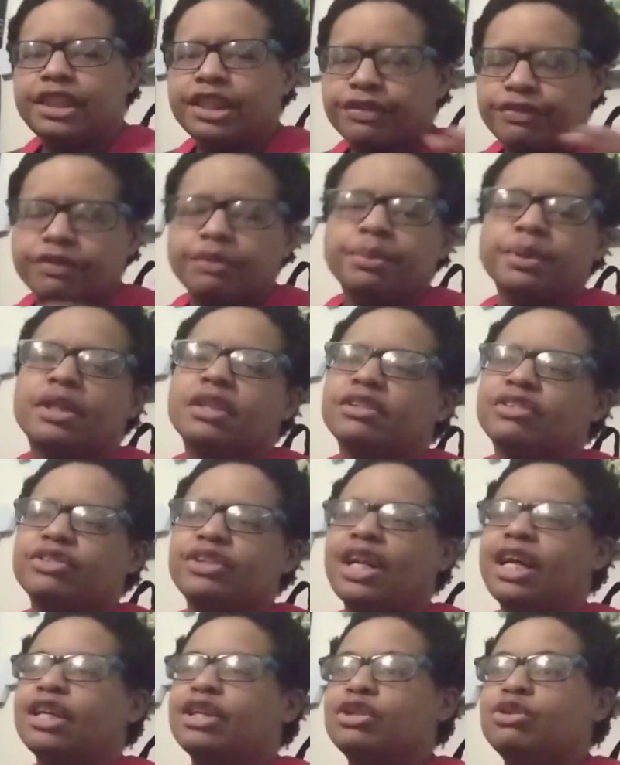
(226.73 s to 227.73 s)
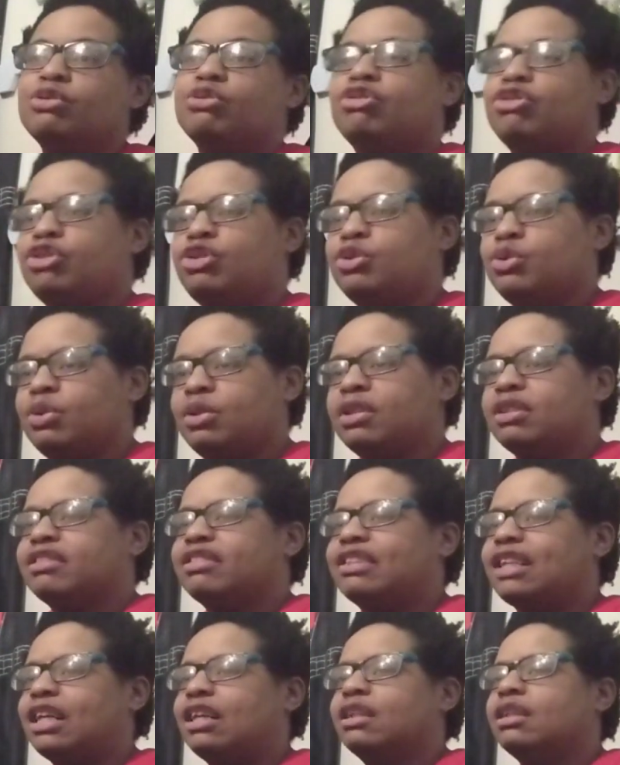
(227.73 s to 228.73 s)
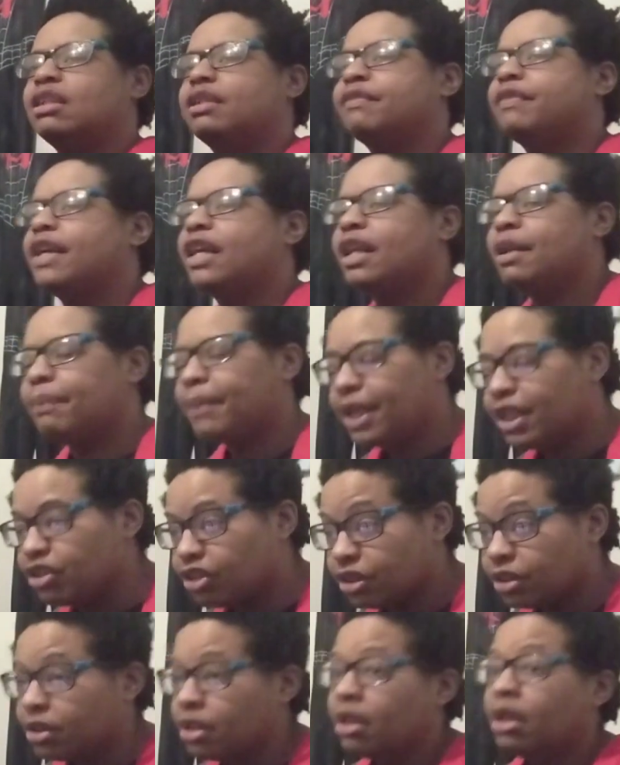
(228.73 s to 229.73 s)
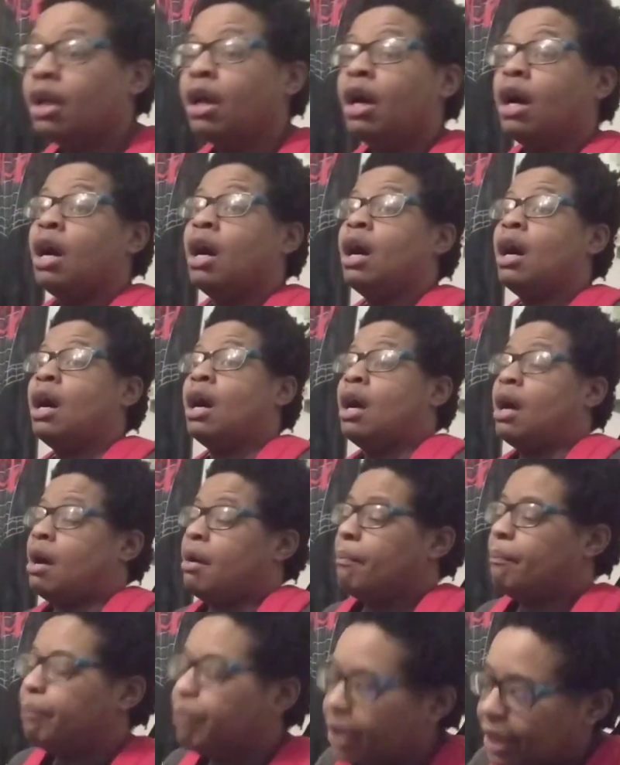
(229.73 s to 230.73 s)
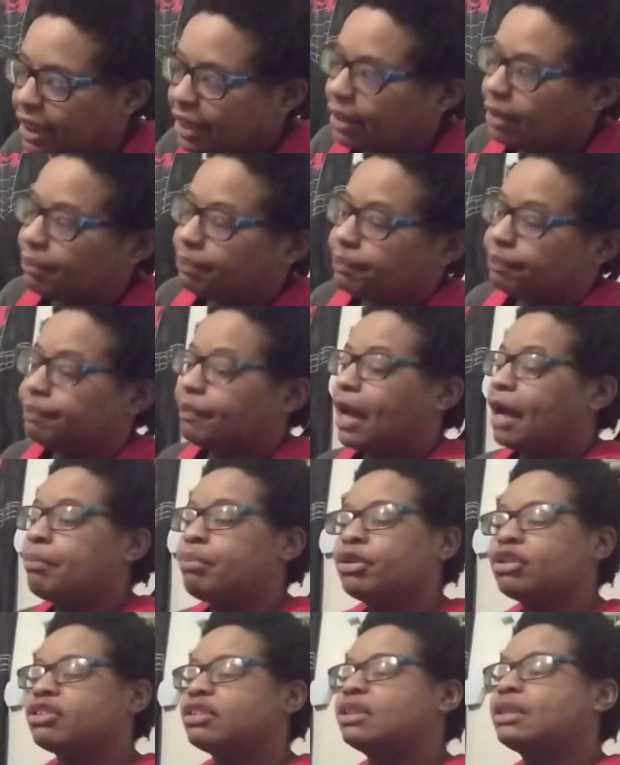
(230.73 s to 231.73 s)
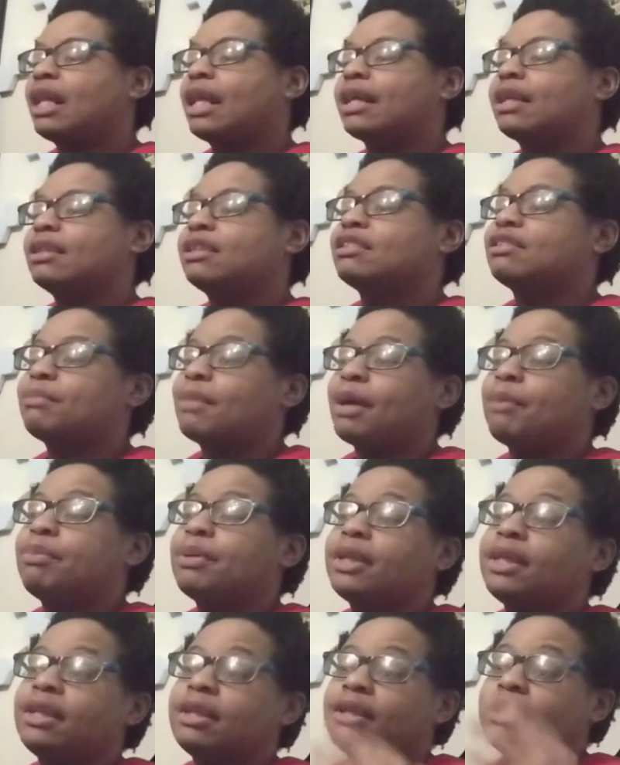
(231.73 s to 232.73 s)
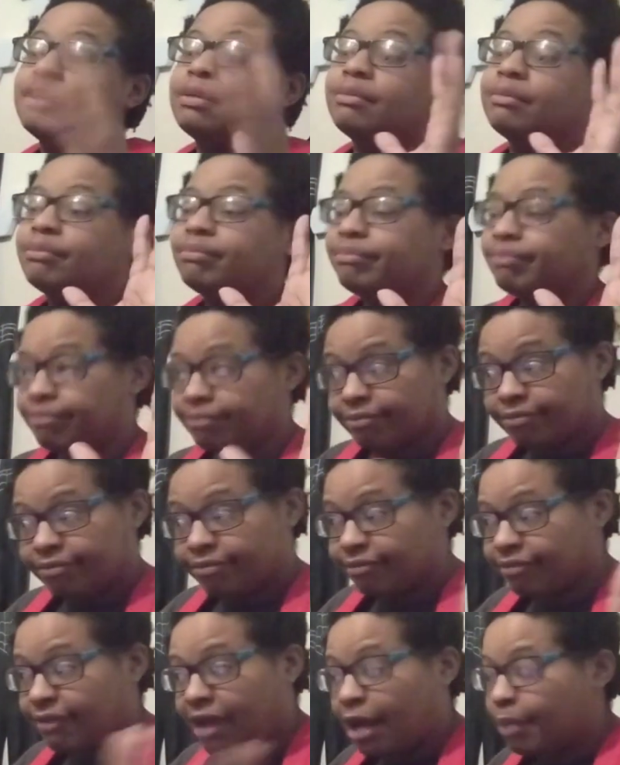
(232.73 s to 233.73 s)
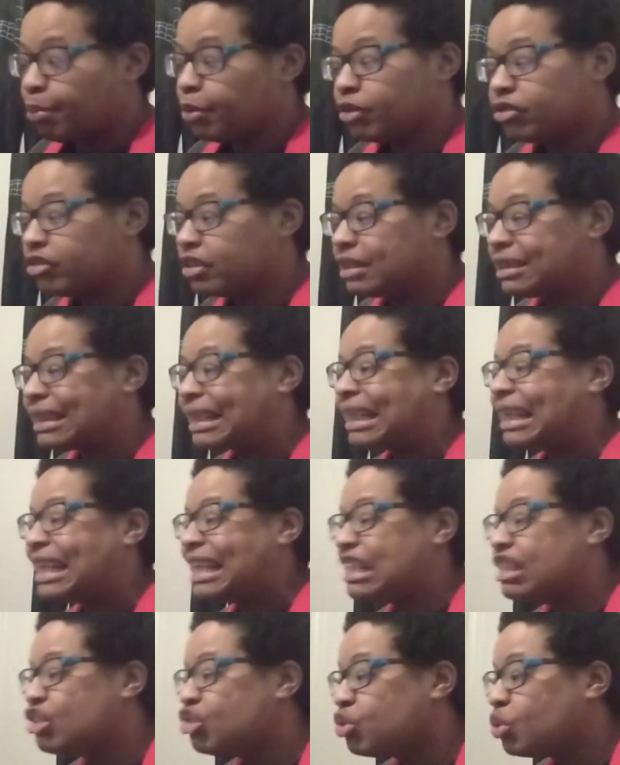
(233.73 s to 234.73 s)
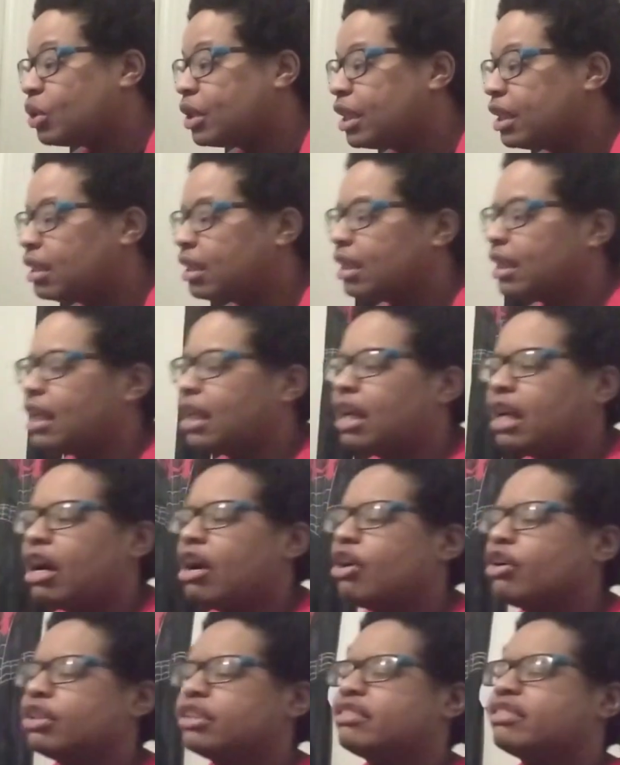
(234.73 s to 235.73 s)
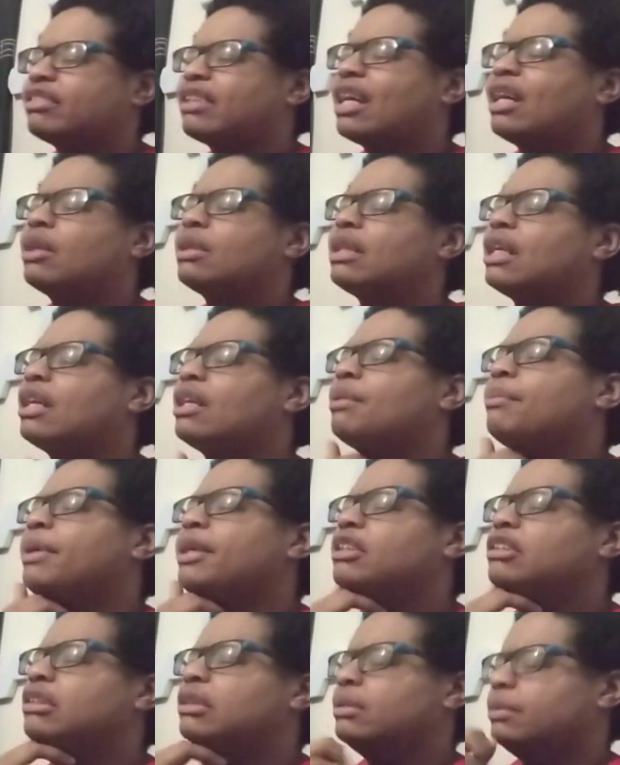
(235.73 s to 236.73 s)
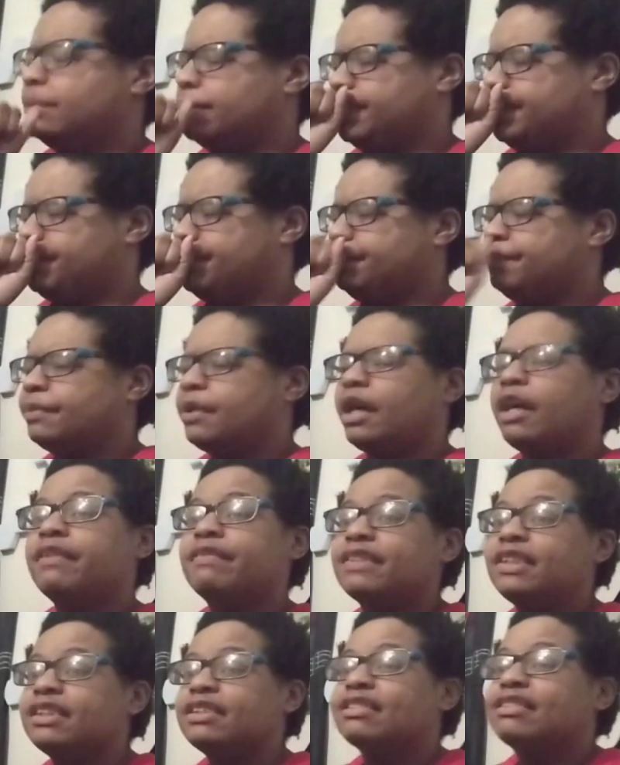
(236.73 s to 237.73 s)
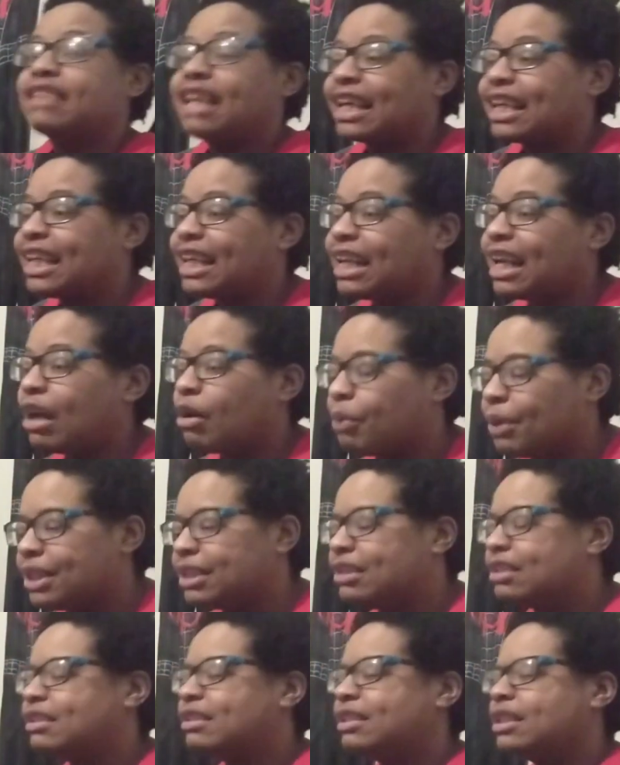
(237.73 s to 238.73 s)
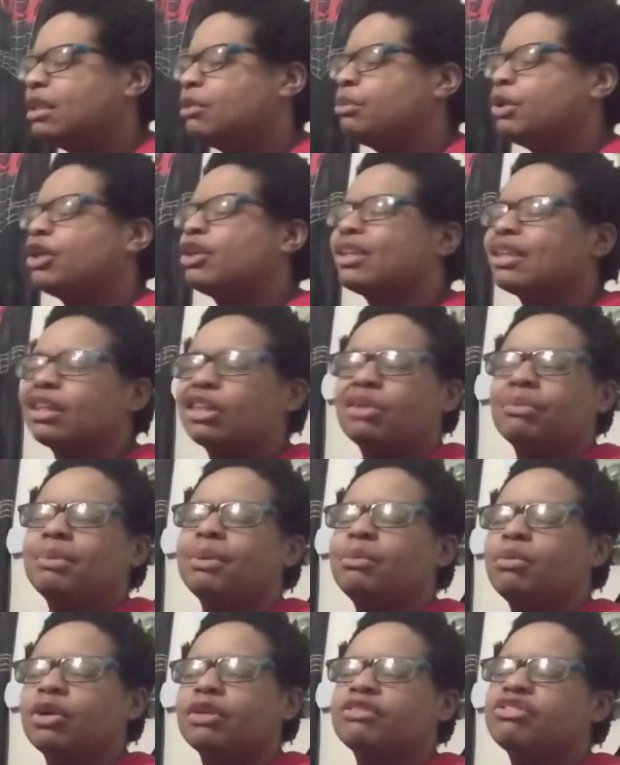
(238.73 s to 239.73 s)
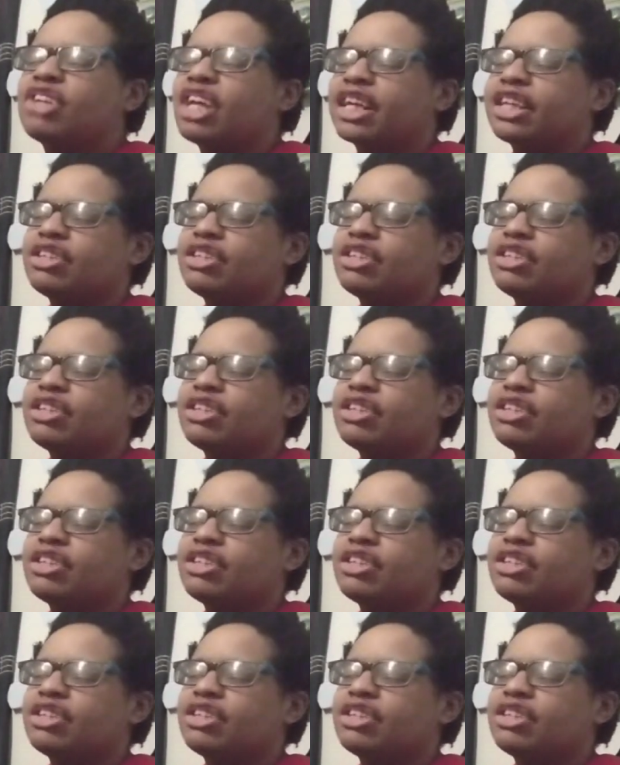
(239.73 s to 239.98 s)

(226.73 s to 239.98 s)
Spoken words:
different because they're not used to the style of animation. But I personally like it. It's my opinion. I personally enjoy the art style and animation of this. I cannot wait to see. We heard a little bit more of